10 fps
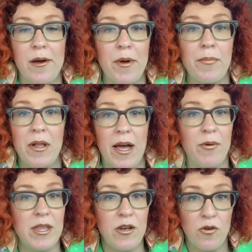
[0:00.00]
apply
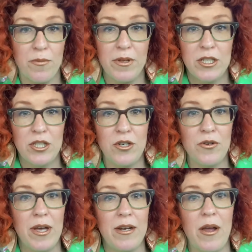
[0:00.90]
what they normally do
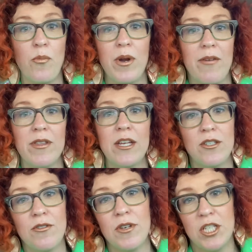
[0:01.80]
and whatever they
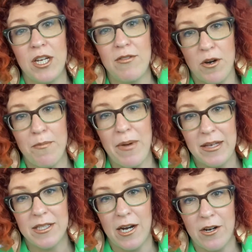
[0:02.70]
do to achieve their
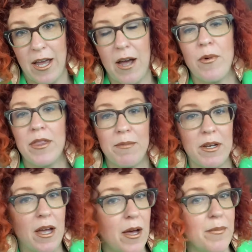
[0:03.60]
best hair day. I want them to
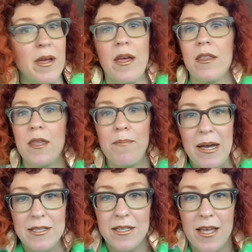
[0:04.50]
come the
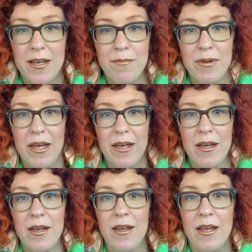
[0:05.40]
best that they can be,
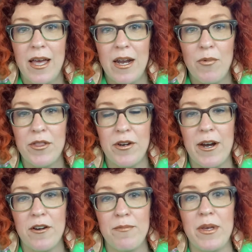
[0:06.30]
and I want their
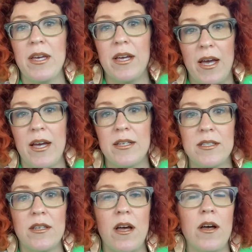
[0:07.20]
hair to be
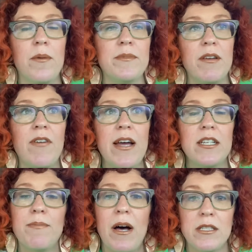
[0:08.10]
as defined
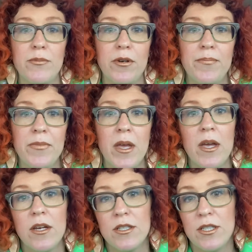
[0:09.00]
as possible.
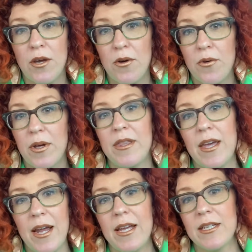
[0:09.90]
So
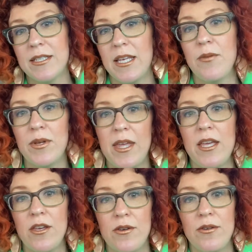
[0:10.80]
then I can see what they
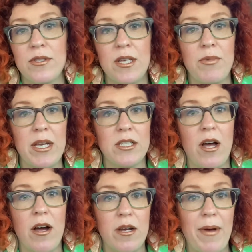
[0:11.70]
use and we can
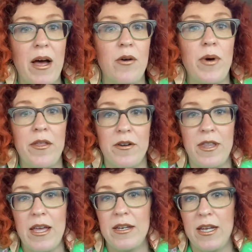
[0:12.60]
talk about whether
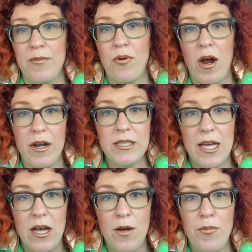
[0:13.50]
they need product
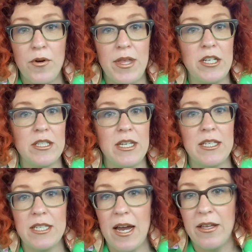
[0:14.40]
help or they just need
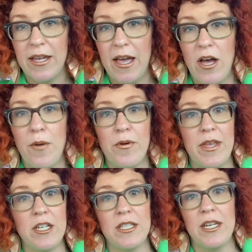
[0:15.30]
styling help or
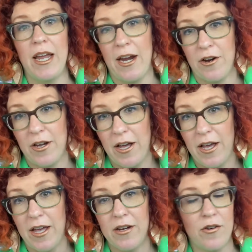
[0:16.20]
they just need a
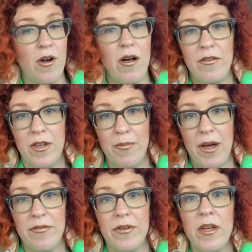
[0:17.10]
haircut or all of the
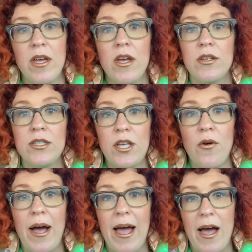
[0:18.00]
above.
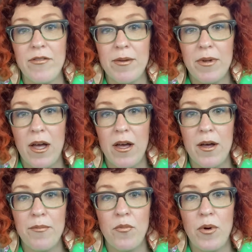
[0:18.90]
So I have them
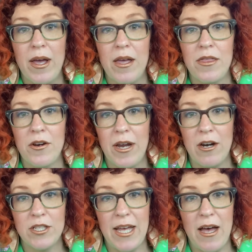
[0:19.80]
come with their
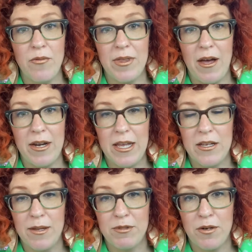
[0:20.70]
hair down without any
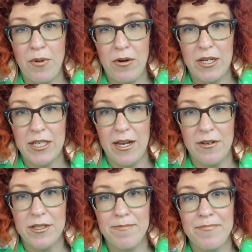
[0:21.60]
clips or
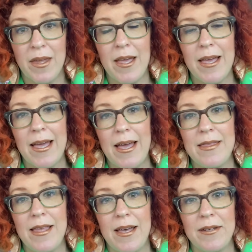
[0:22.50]
ponytails,
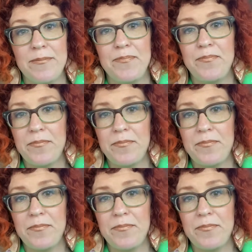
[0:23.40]
and then